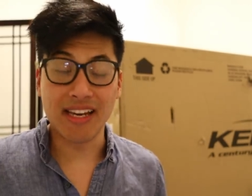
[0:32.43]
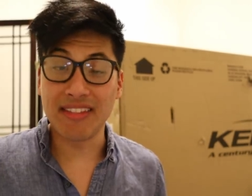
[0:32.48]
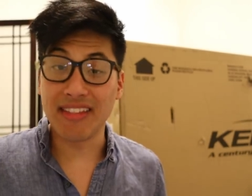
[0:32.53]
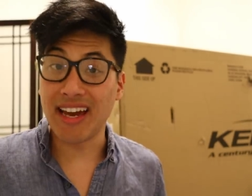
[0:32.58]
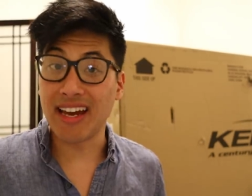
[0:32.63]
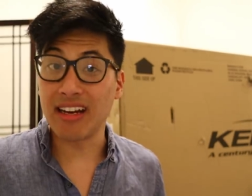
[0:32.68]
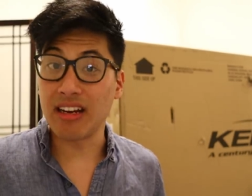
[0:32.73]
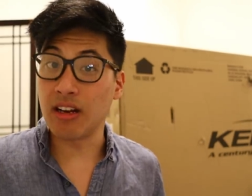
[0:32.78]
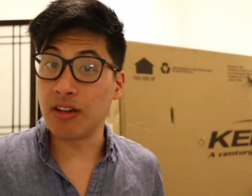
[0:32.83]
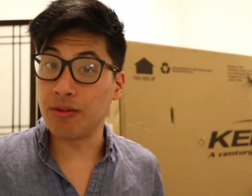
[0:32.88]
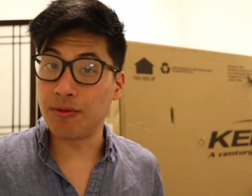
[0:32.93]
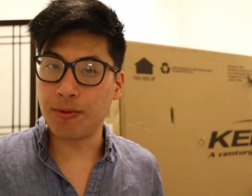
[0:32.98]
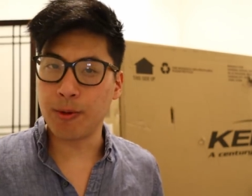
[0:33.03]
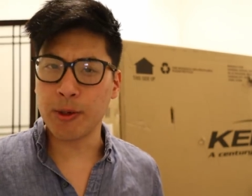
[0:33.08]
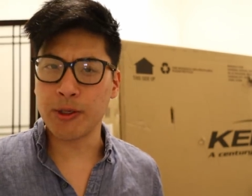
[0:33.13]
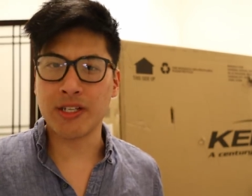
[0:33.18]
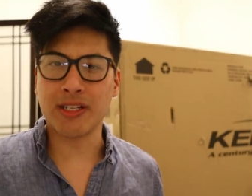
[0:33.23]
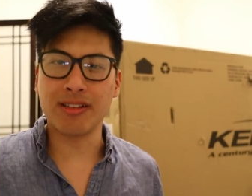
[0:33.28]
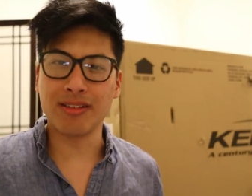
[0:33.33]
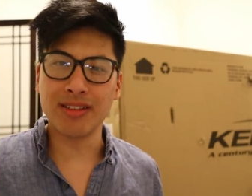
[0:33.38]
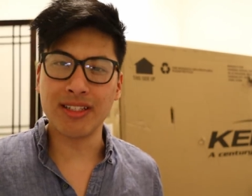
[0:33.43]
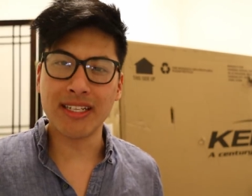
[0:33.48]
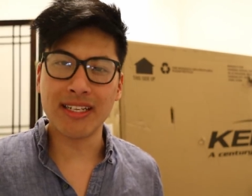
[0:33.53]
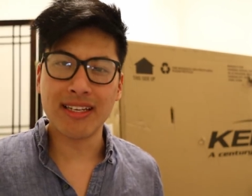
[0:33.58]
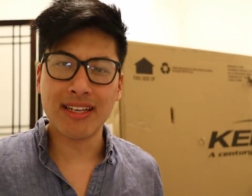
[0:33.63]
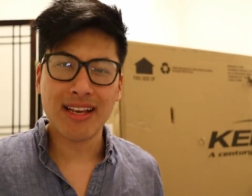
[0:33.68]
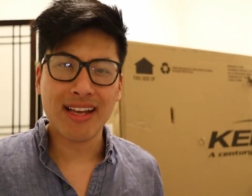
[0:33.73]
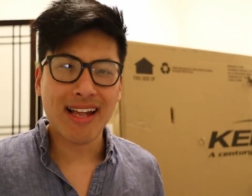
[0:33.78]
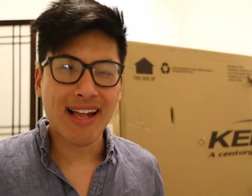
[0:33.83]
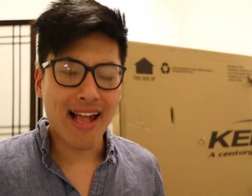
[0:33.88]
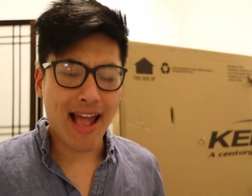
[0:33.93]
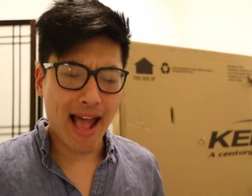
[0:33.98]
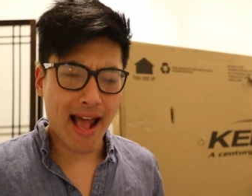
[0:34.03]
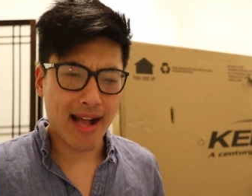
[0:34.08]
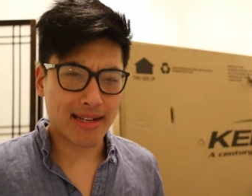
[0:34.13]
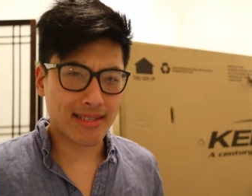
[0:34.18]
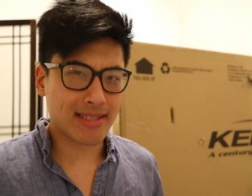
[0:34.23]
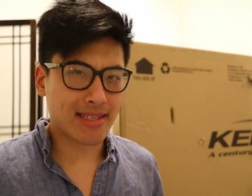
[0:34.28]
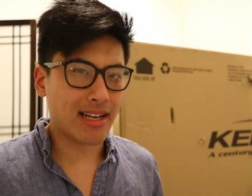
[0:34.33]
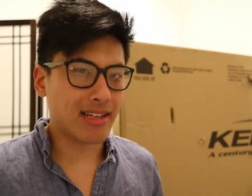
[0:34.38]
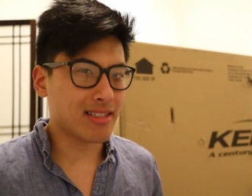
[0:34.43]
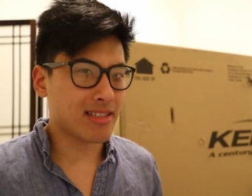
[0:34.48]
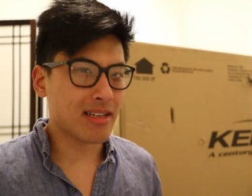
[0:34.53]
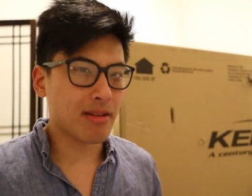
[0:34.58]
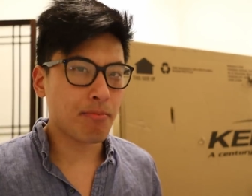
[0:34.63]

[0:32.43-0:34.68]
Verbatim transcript: and that unfortunately acts as